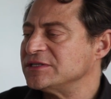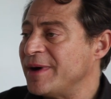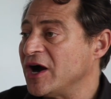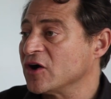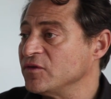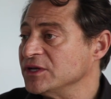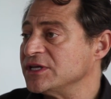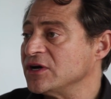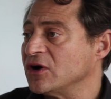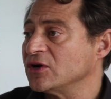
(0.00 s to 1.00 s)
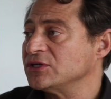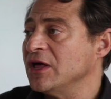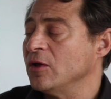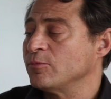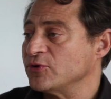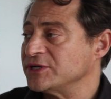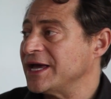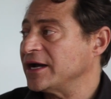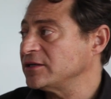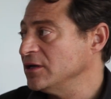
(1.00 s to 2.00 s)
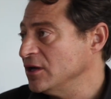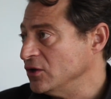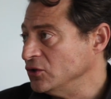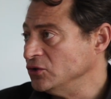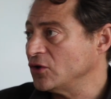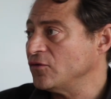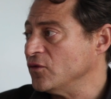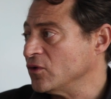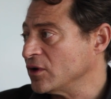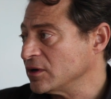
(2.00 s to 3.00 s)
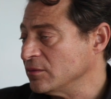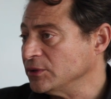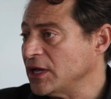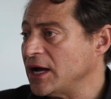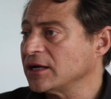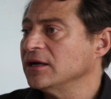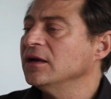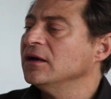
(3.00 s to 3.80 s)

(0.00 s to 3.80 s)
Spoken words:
as powerful as they are, to help protect, look for, block.